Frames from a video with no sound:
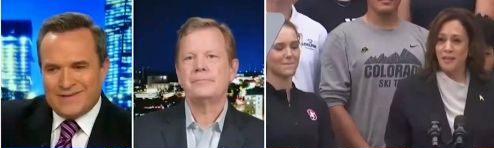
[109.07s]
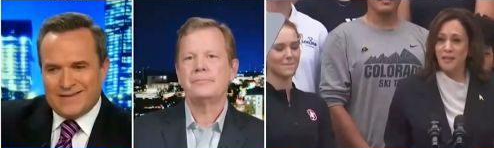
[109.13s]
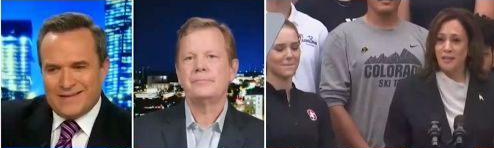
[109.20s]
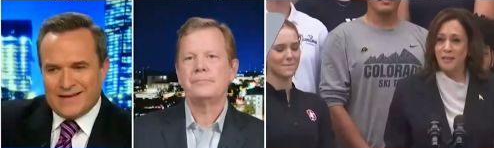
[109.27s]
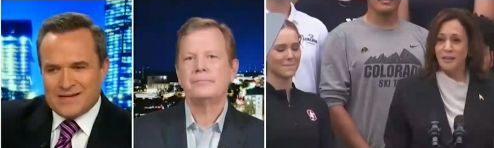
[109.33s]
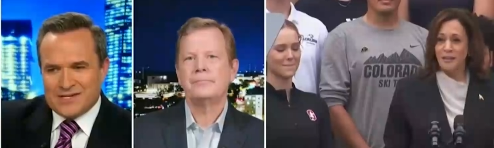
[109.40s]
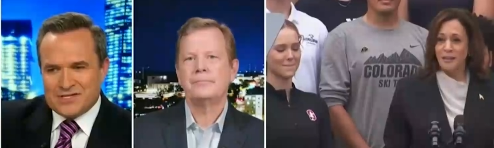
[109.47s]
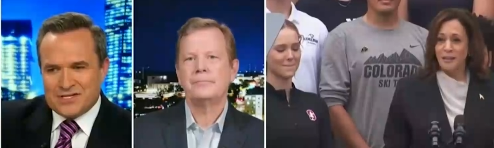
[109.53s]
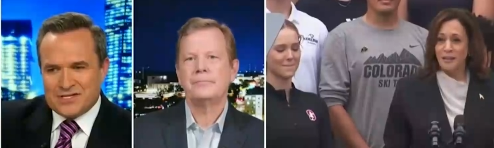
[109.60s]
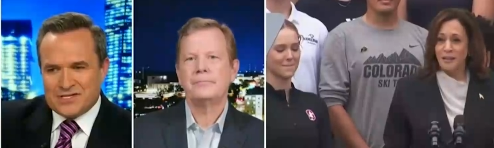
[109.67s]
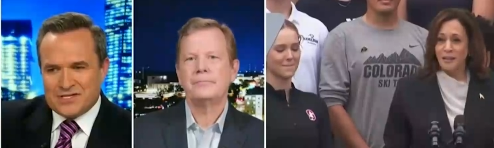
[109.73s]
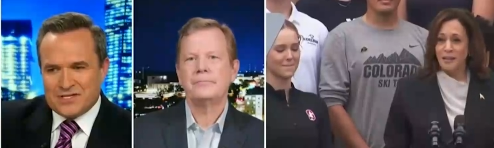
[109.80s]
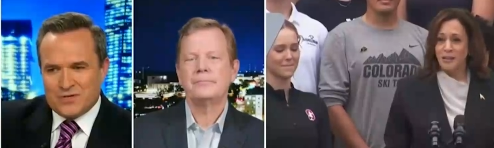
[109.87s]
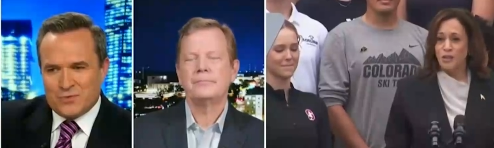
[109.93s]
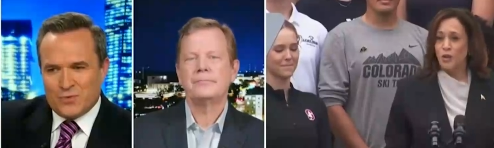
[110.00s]
Speaker 1: like she's
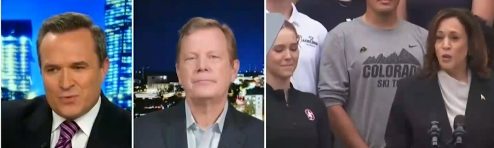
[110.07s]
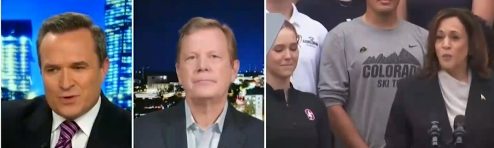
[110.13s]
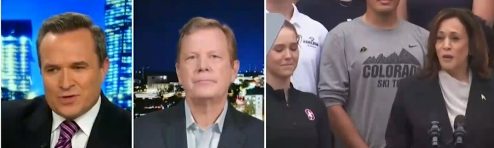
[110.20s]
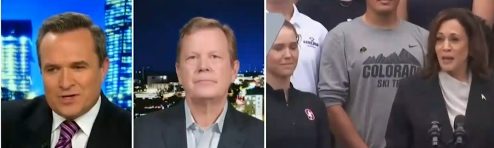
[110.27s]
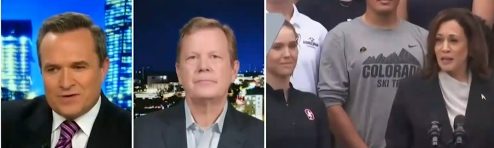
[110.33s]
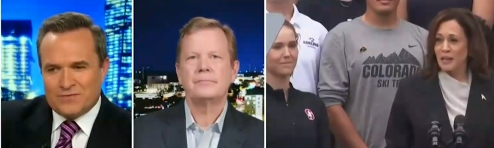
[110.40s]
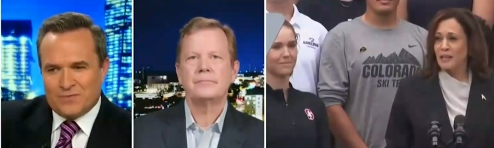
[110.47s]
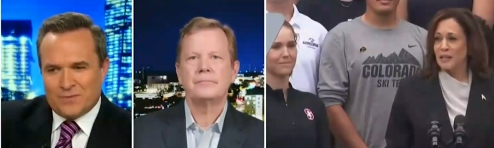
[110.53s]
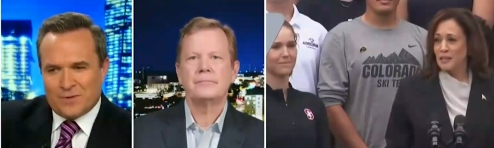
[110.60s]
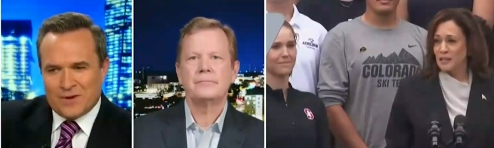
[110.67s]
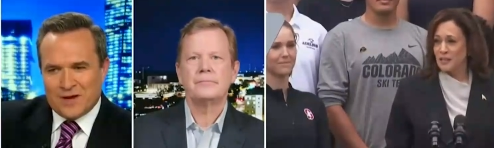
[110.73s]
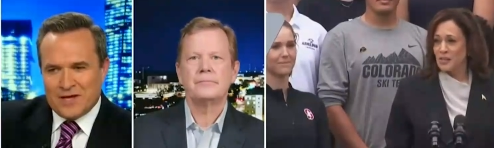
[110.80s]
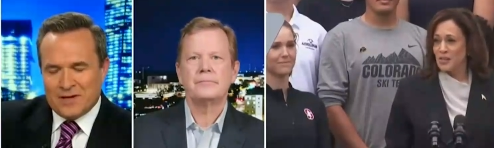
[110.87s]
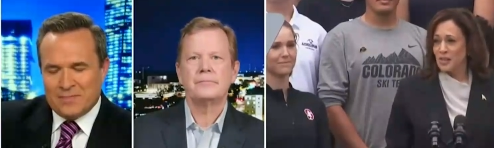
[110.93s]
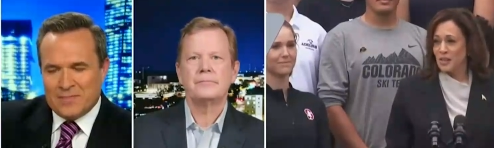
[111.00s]
still working for
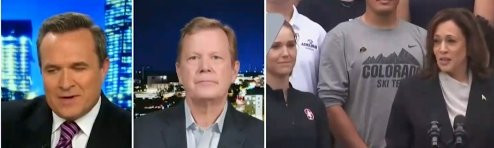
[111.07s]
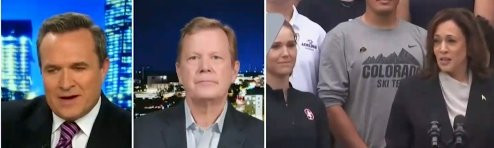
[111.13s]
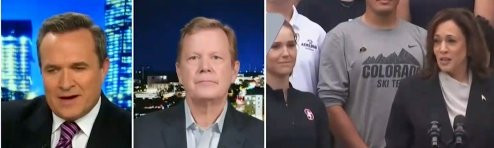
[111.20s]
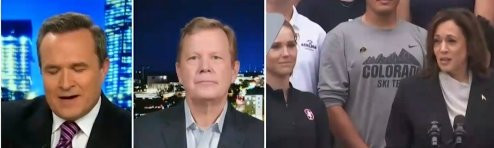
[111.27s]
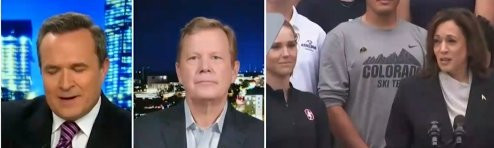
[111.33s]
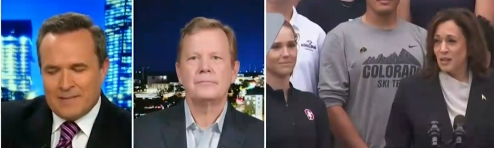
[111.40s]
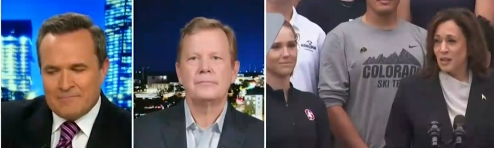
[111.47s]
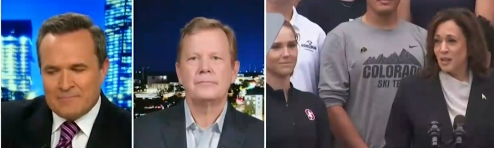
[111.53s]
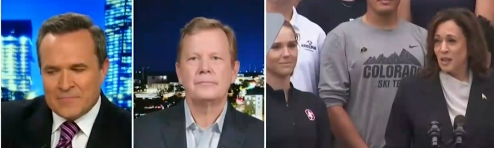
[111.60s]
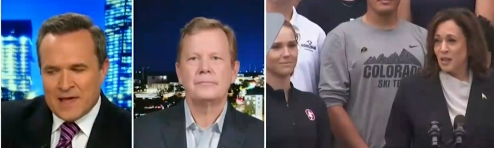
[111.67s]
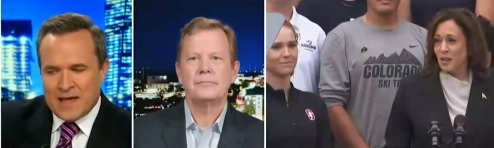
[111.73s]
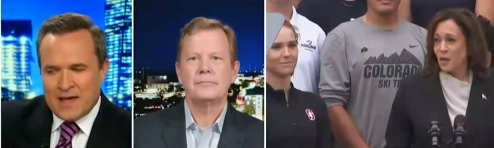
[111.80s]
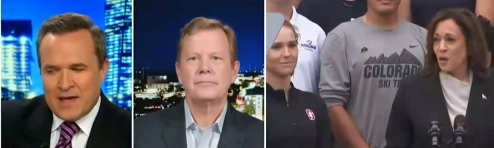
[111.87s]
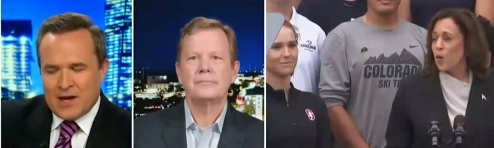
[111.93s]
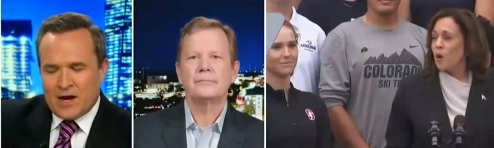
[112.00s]
him. Um,
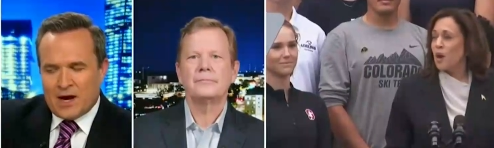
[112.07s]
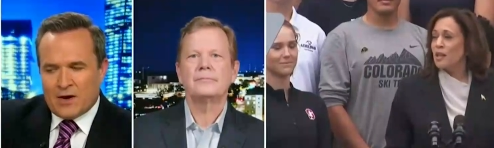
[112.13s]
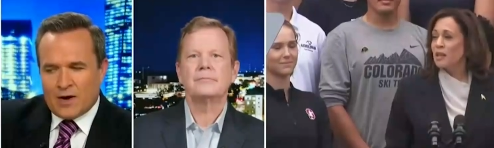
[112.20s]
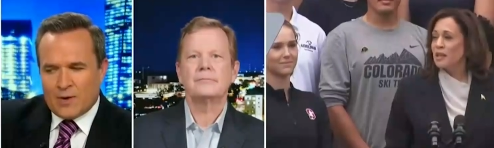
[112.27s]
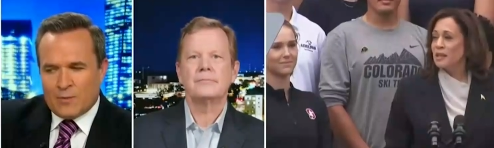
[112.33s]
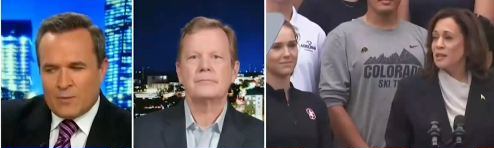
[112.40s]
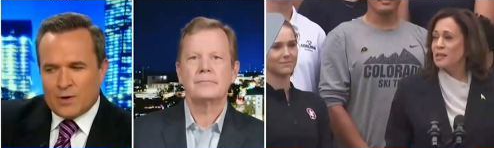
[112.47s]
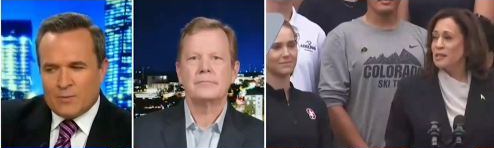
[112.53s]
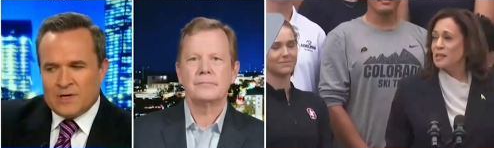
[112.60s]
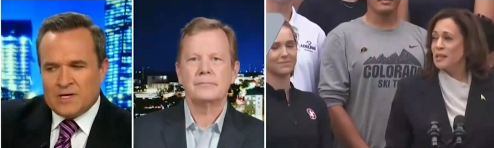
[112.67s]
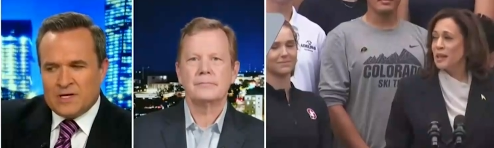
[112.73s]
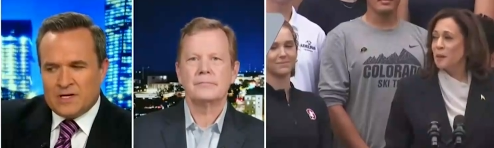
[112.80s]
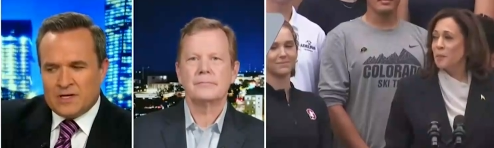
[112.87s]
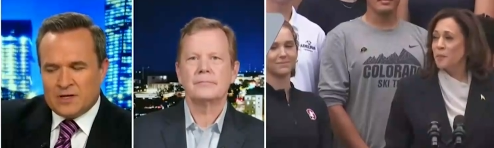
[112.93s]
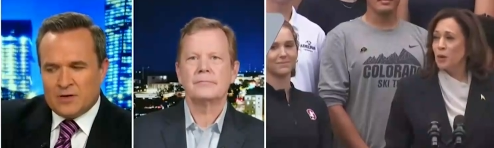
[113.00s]
all right, what do we
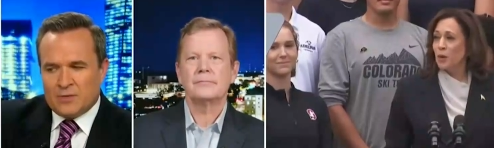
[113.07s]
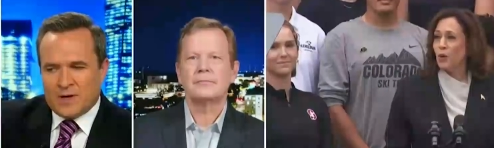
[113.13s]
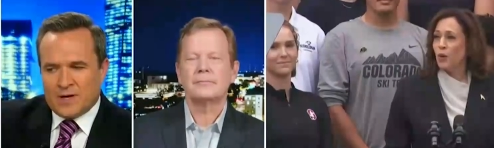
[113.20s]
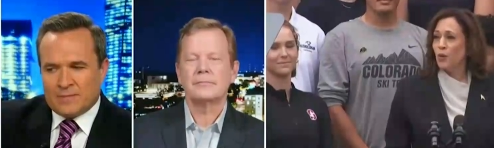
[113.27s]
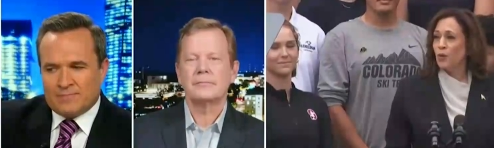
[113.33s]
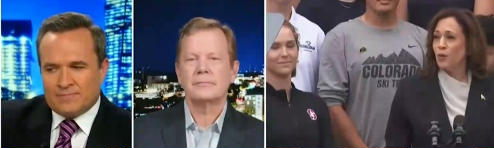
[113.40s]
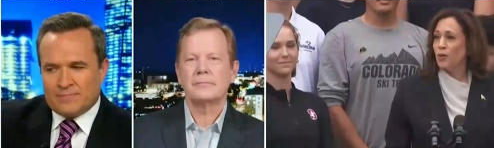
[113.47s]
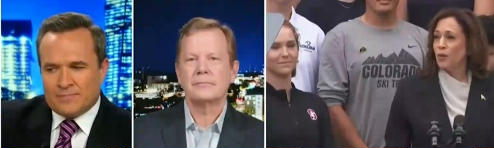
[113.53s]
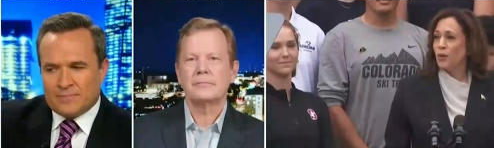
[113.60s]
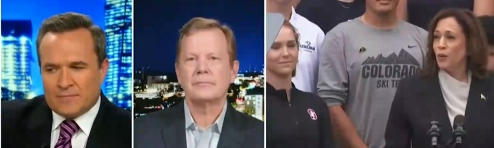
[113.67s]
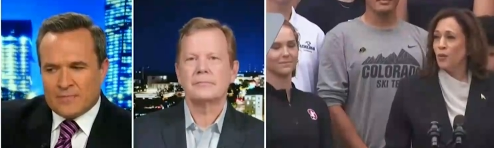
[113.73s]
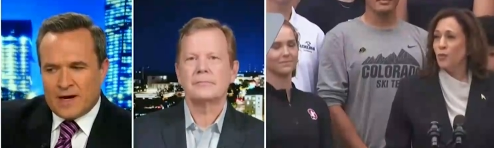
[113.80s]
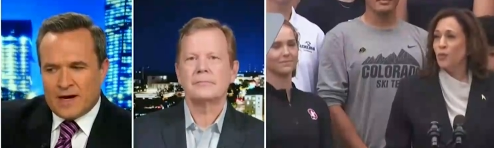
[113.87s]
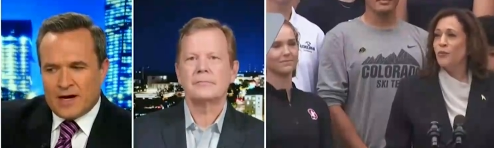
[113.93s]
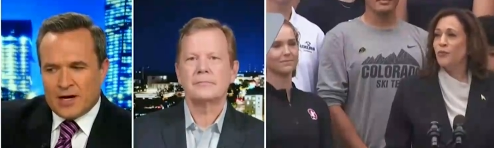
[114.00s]
need to know about
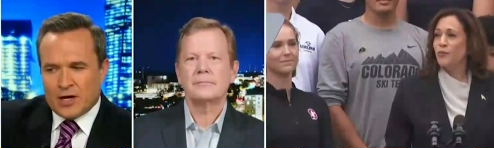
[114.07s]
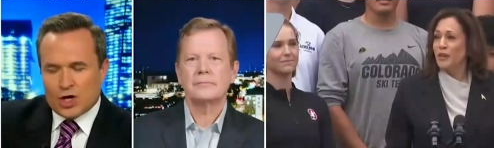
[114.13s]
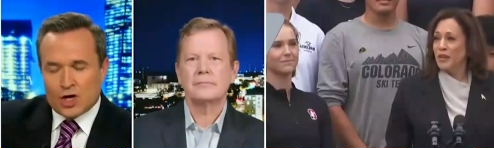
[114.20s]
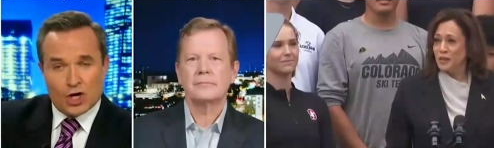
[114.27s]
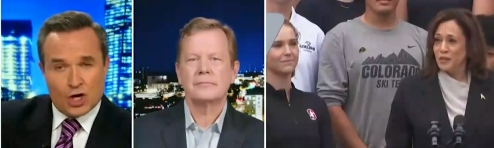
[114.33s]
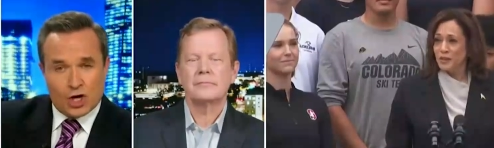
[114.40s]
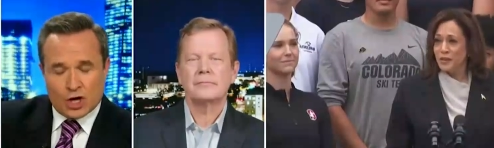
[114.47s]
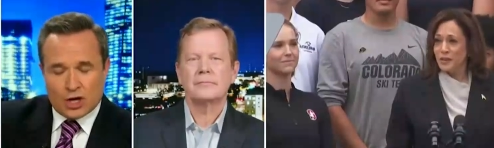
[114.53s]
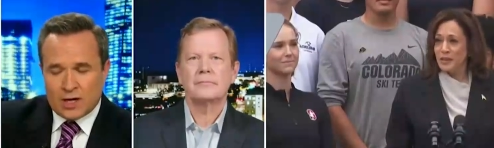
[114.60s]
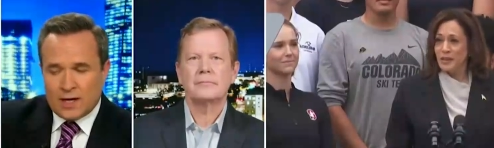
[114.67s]
uh, her?